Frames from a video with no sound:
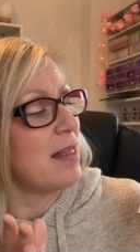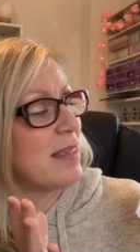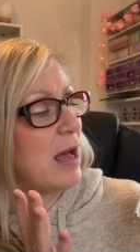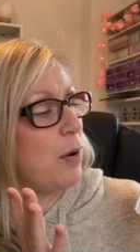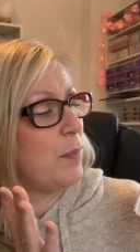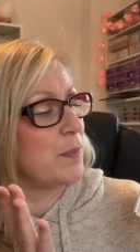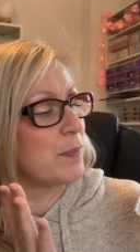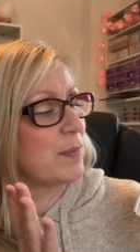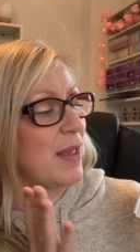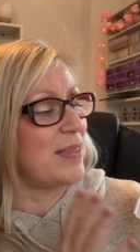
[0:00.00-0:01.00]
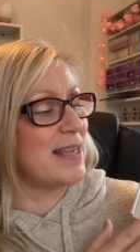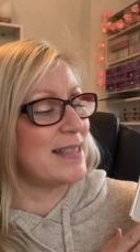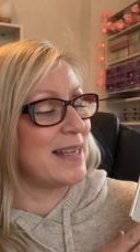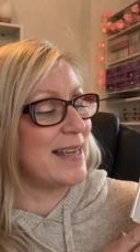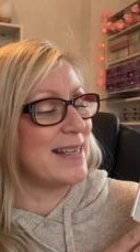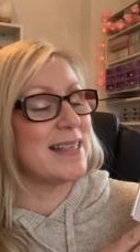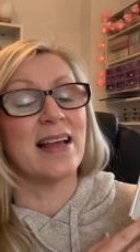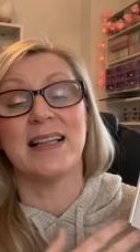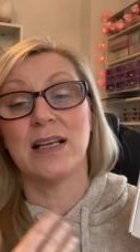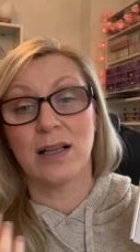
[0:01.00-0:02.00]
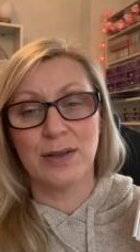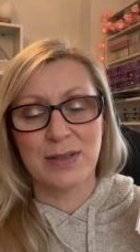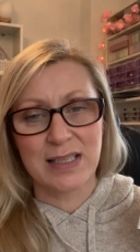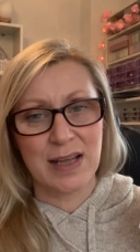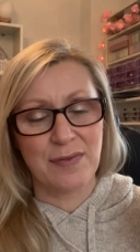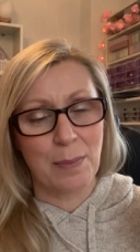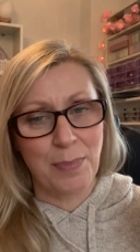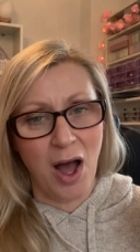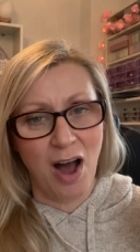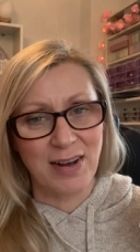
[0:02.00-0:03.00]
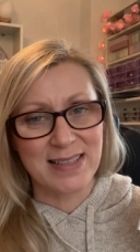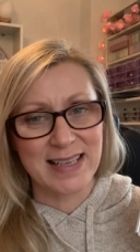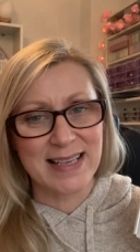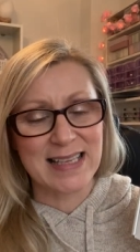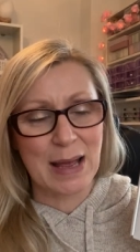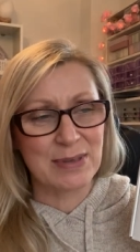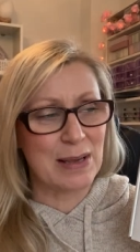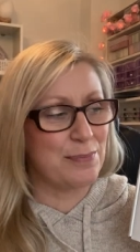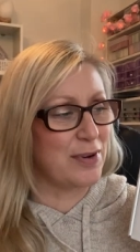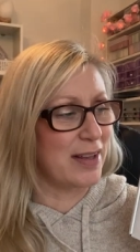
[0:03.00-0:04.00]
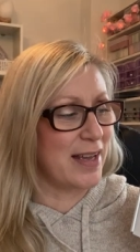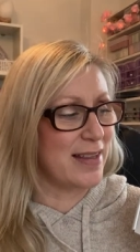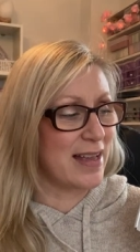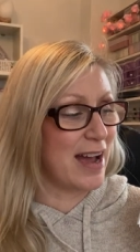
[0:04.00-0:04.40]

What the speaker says: Now, this is an inclusive box. It's absolutely brilliant.